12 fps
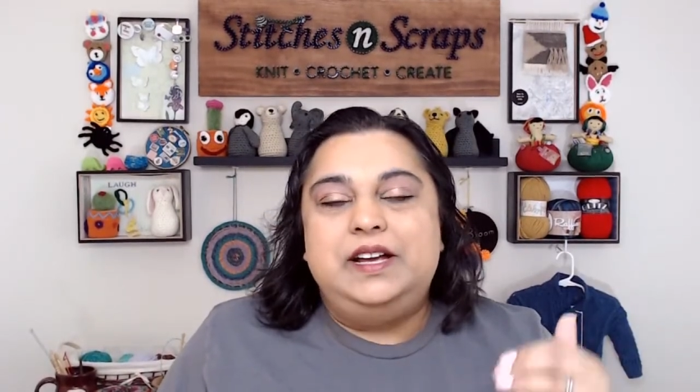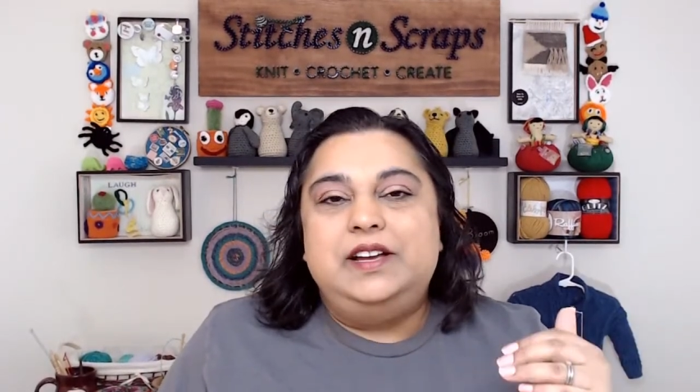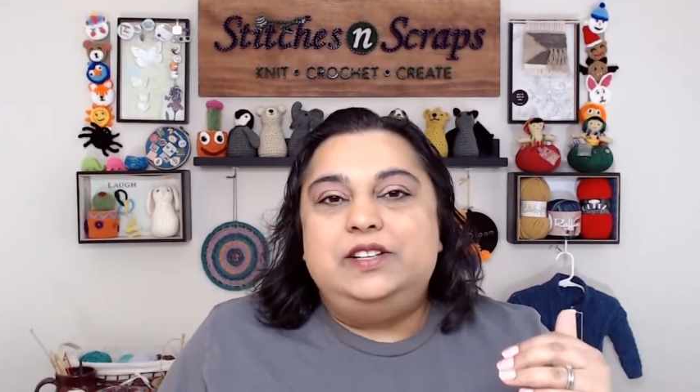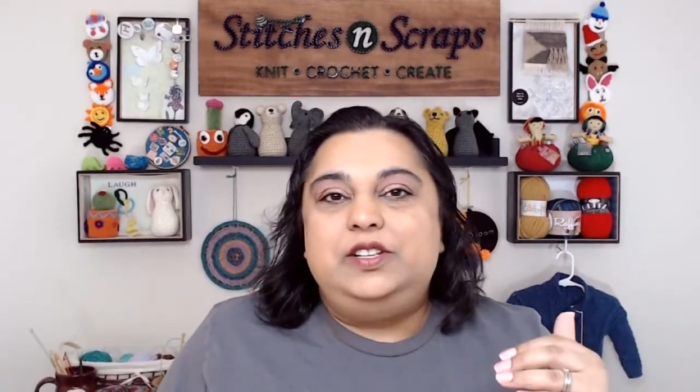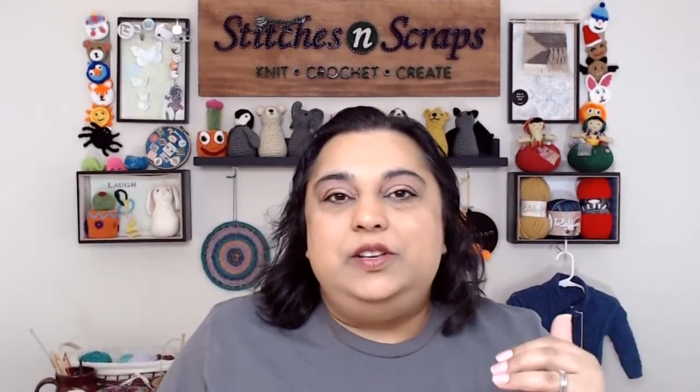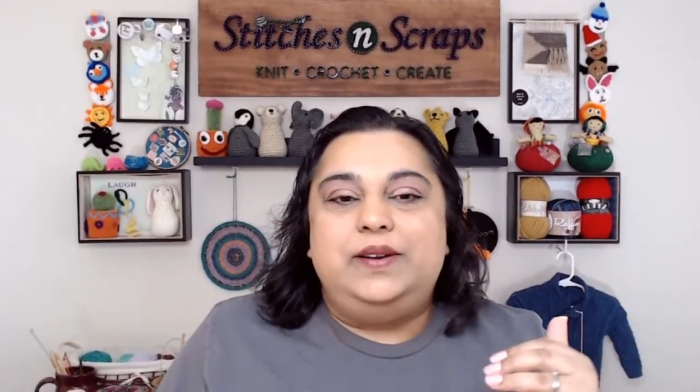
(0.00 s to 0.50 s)

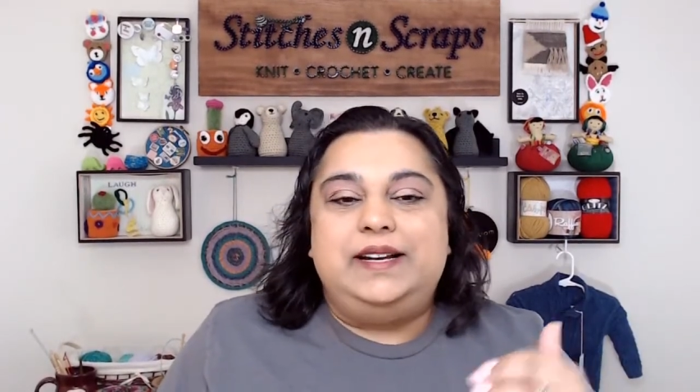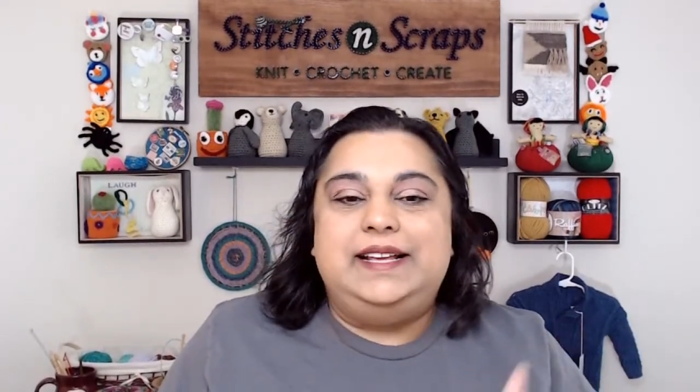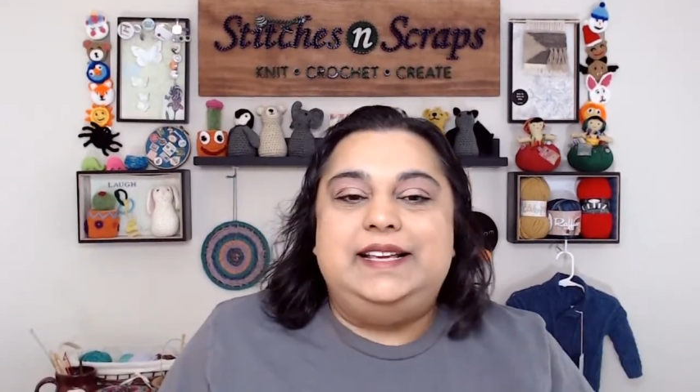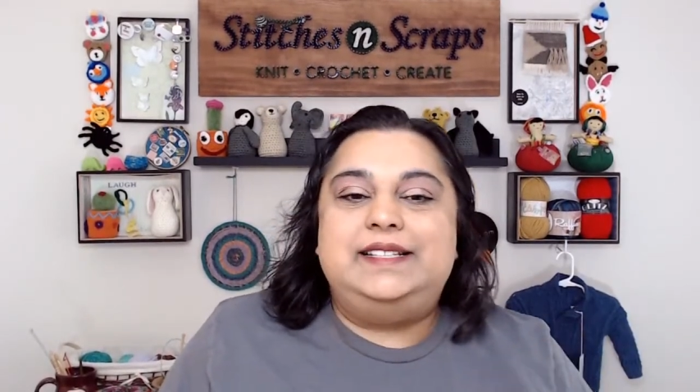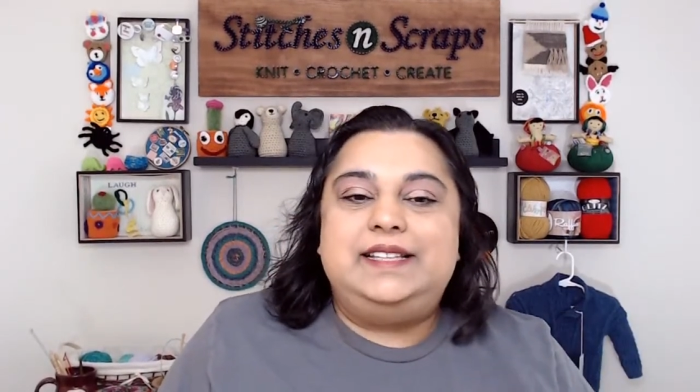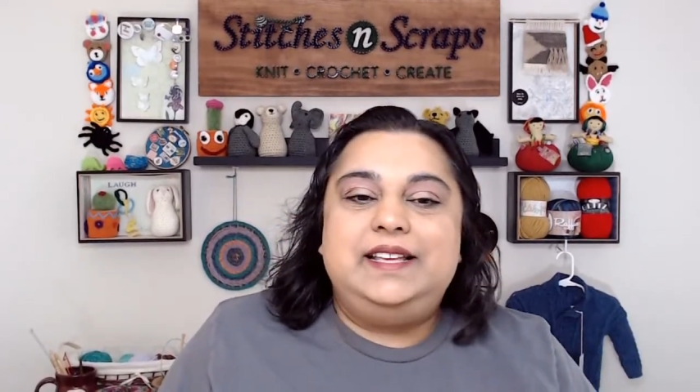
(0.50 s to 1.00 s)
So you can
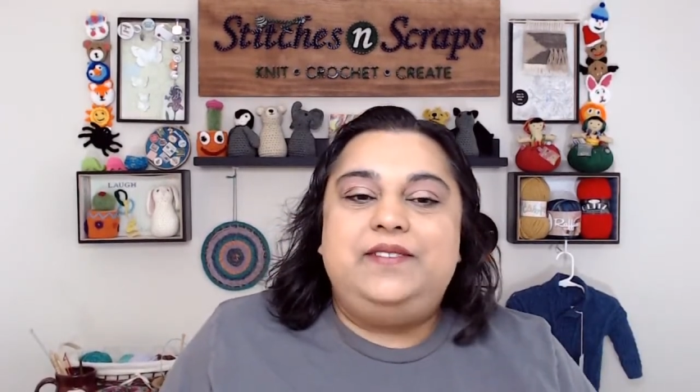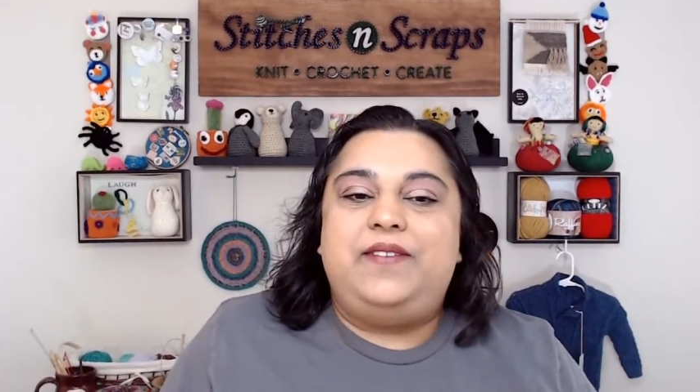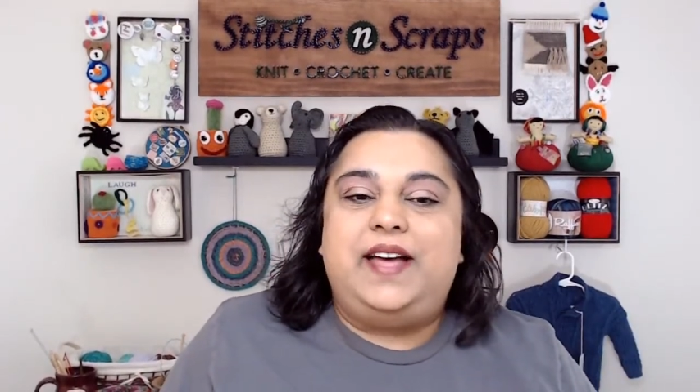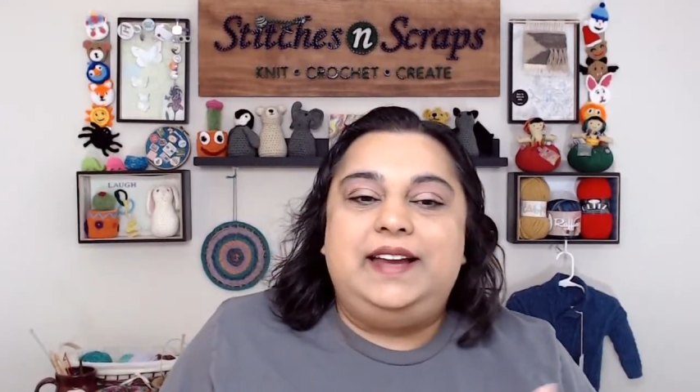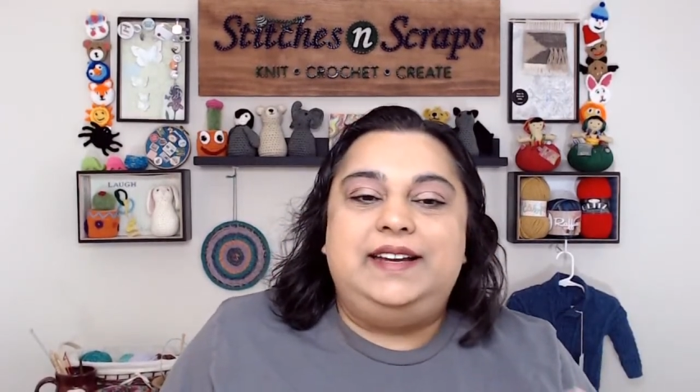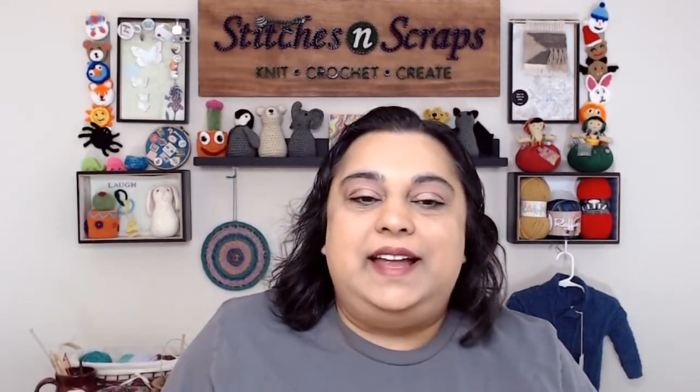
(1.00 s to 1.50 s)
easily
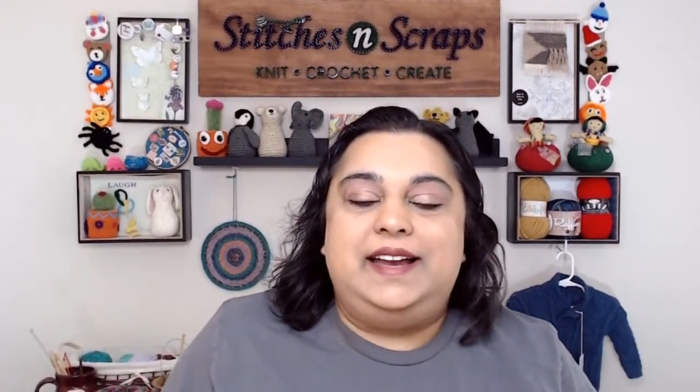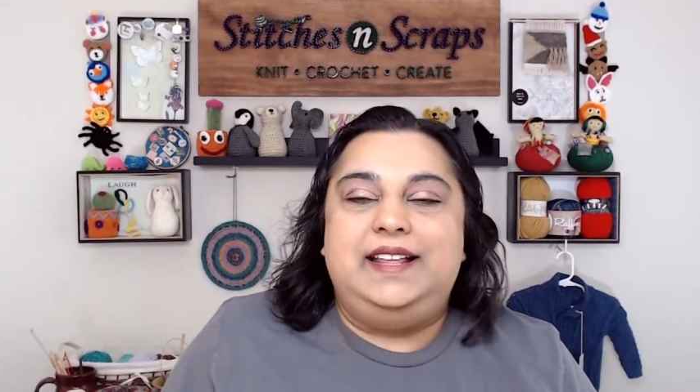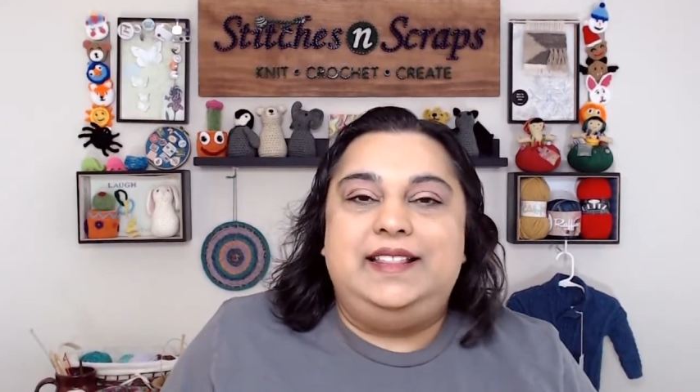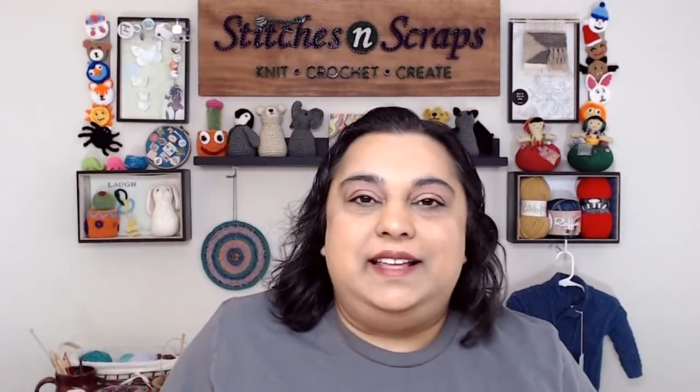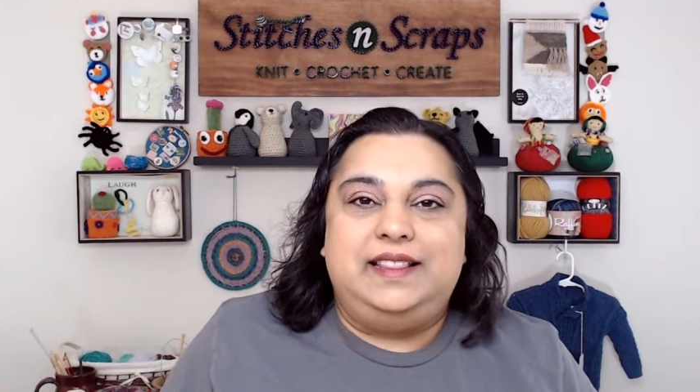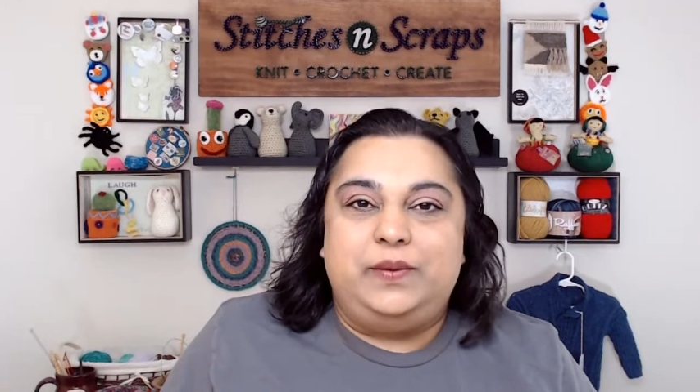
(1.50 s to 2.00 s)
find
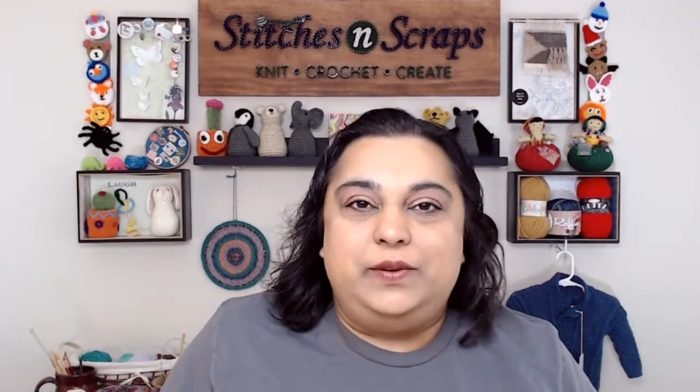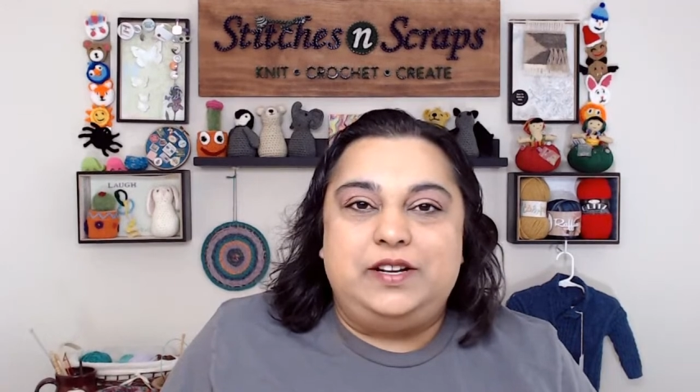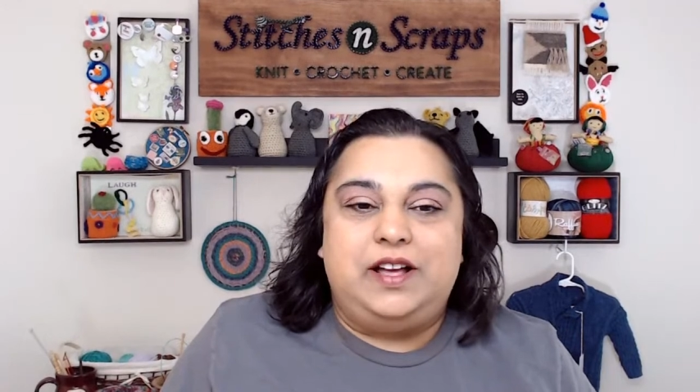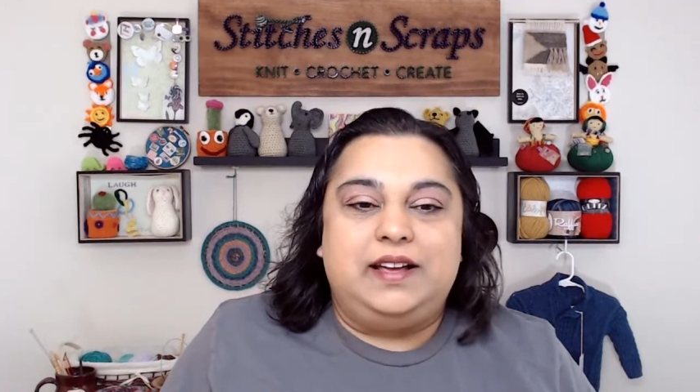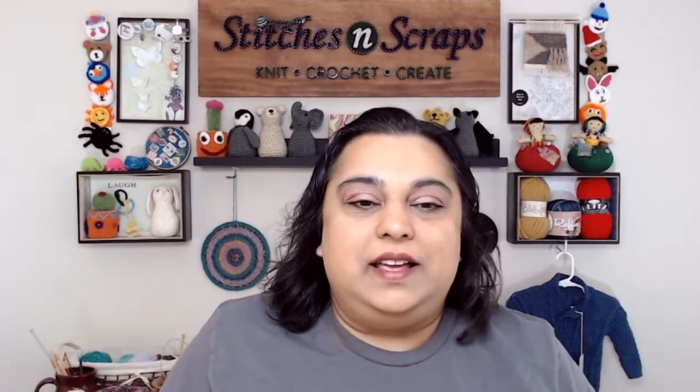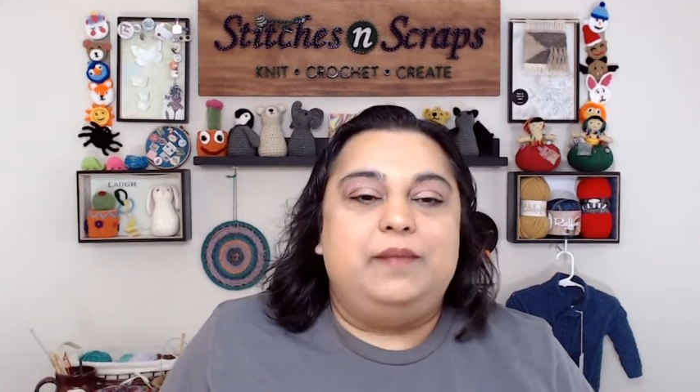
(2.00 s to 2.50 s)
anything that we're
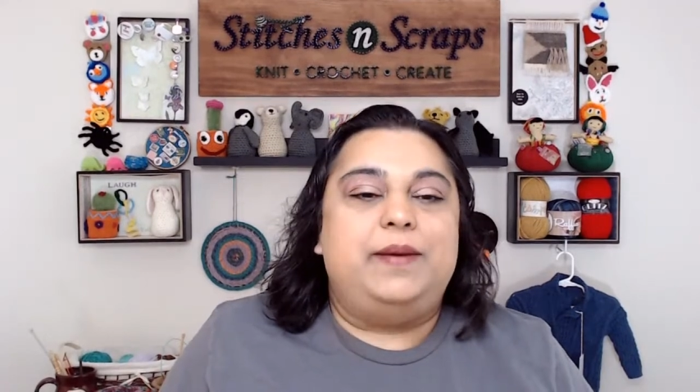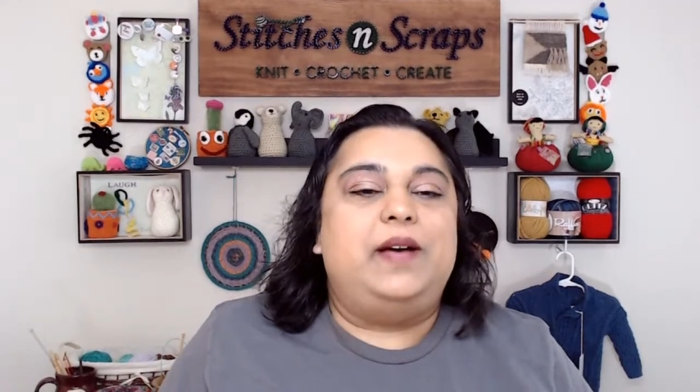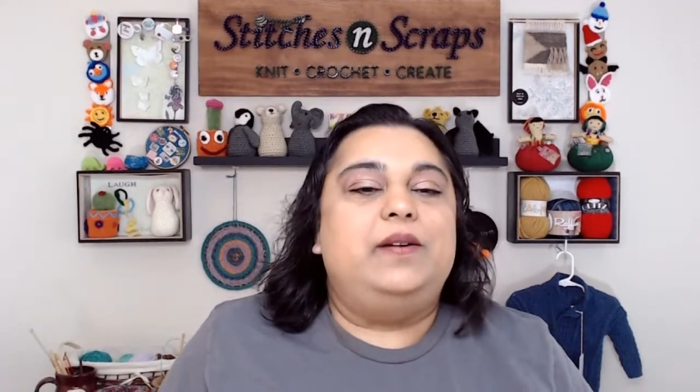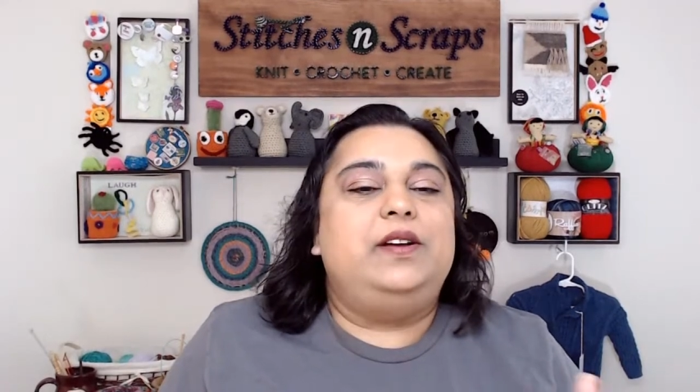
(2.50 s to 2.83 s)
talking about.